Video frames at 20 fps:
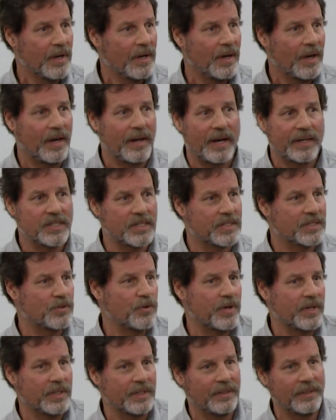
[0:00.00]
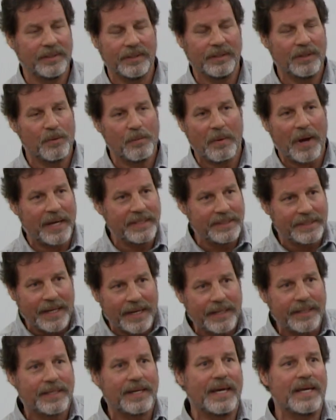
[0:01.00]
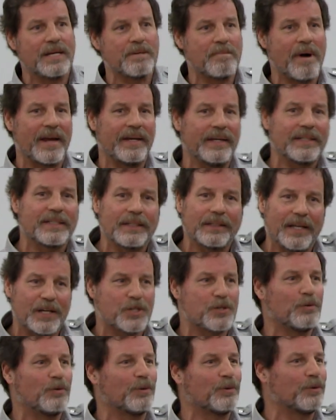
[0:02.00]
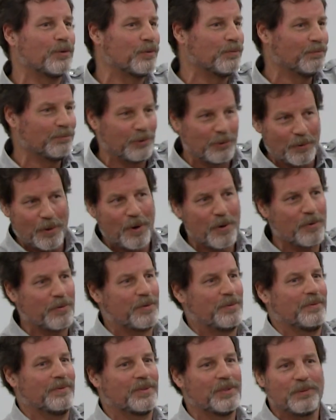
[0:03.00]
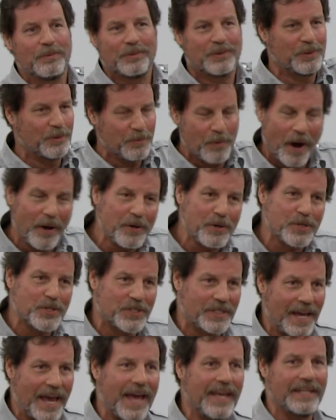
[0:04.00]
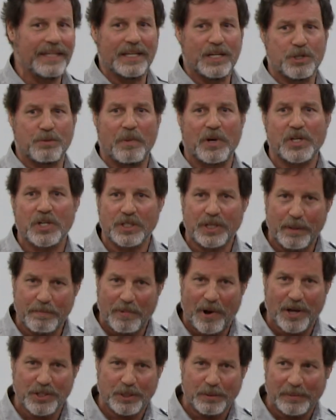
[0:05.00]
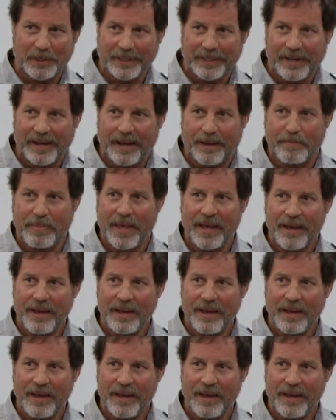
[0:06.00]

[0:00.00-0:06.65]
And I just sort of, you know, I dedicated my intellectual growth to understanding it as much as I possibly can.